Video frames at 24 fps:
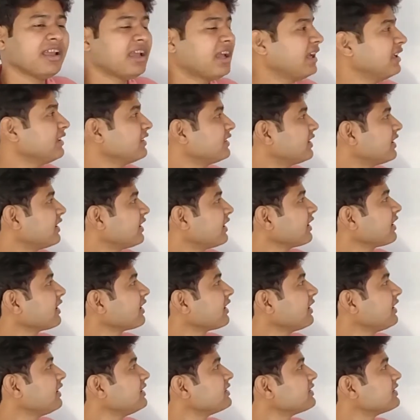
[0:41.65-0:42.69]
Ancient
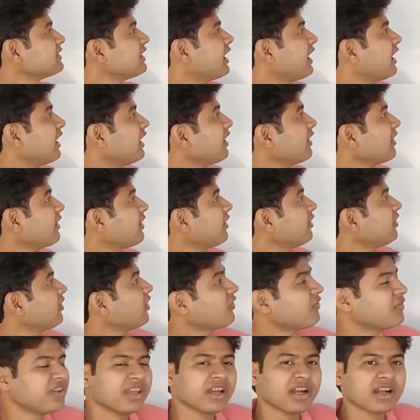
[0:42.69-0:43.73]
uncle is the uncle
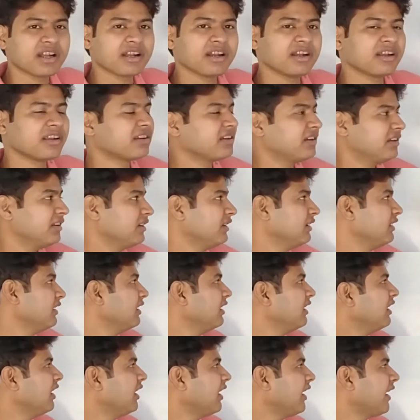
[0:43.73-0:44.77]
of young uncle,
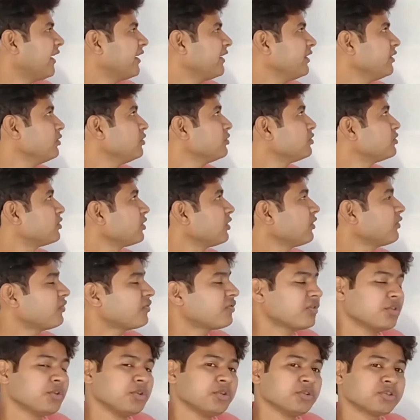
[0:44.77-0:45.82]
and Yusuf
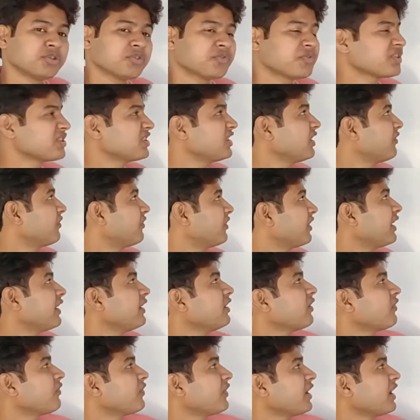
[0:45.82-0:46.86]
is the
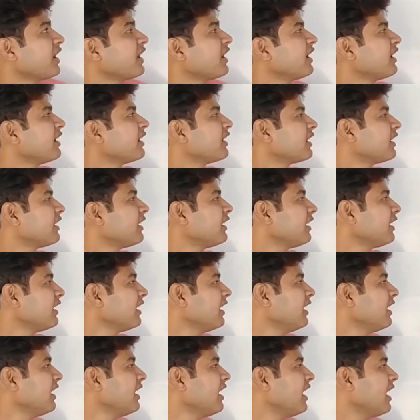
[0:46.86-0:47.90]
friend of young uncle,
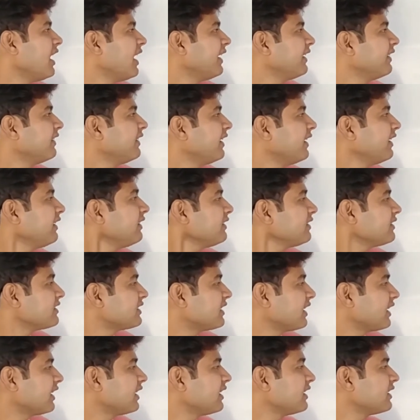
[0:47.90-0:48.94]
and then
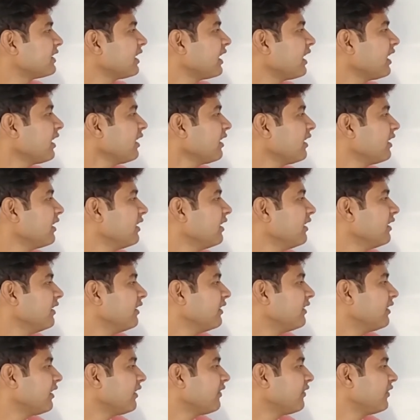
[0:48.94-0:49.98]
Sarita,
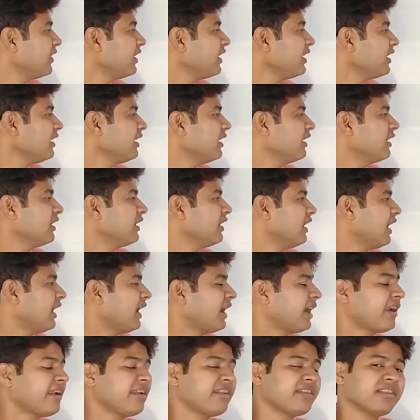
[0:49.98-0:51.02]
Ravi
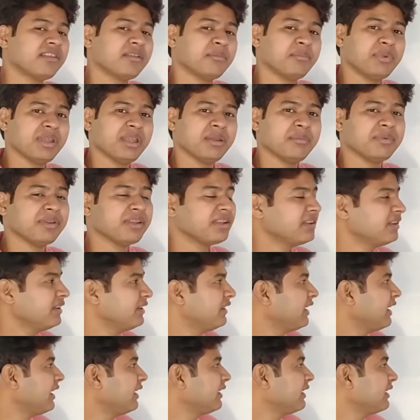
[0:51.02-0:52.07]
and the baby,
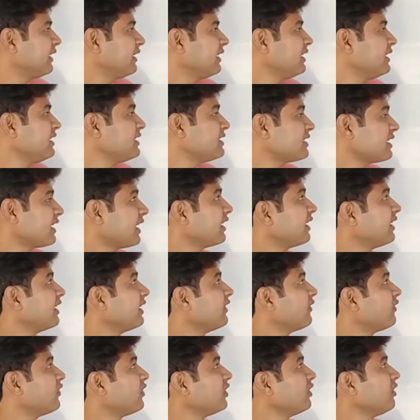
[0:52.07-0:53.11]
they are the niece and
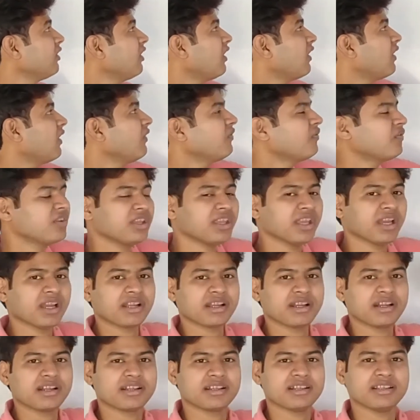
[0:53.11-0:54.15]
nephew of
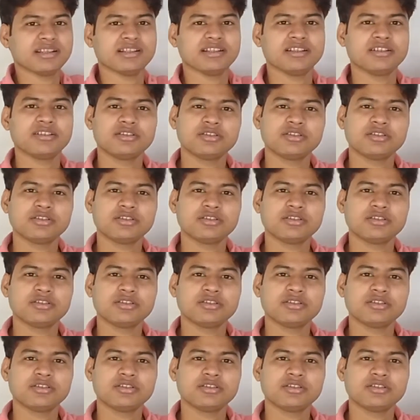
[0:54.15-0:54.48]
young uncle.